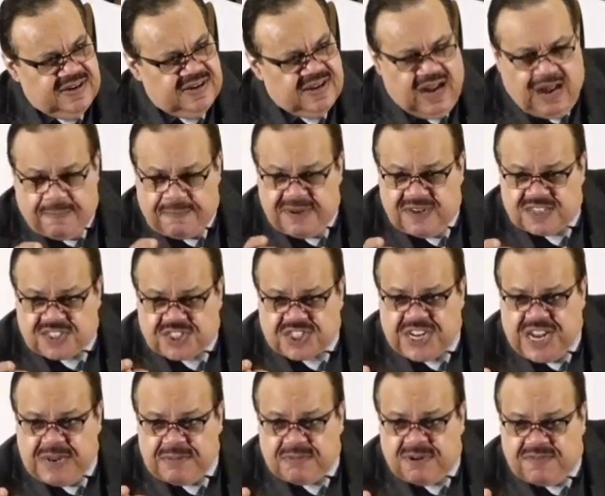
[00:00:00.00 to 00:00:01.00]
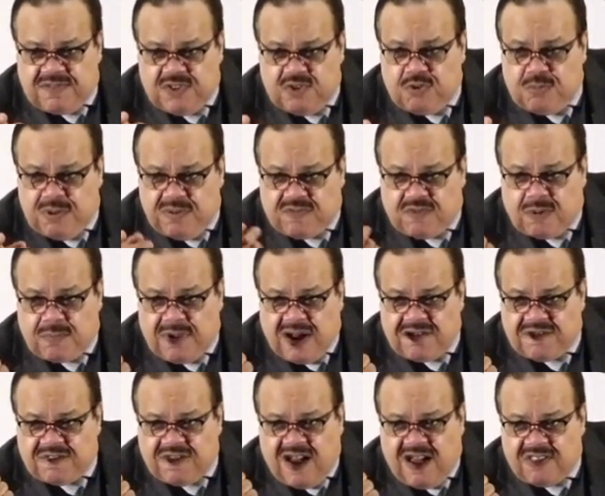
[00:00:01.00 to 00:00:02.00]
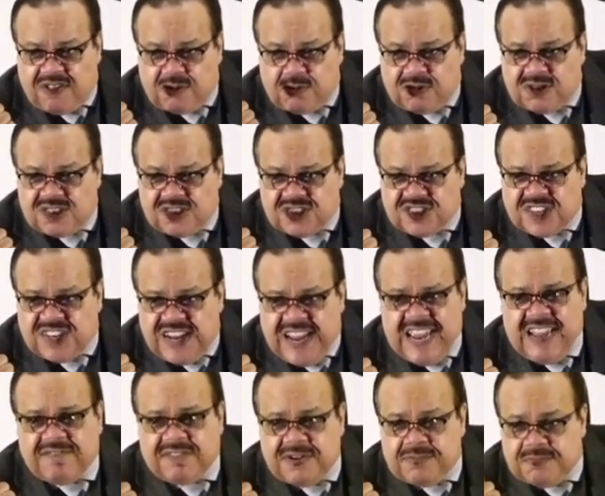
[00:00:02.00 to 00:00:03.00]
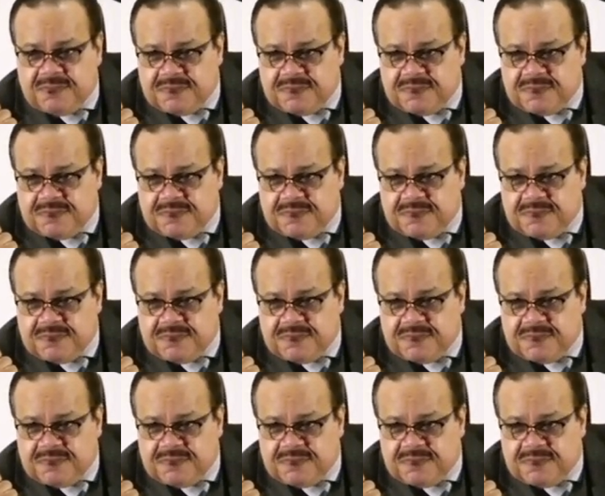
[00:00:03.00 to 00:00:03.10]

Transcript: I'll be ashamed of you before my Father which is in heaven.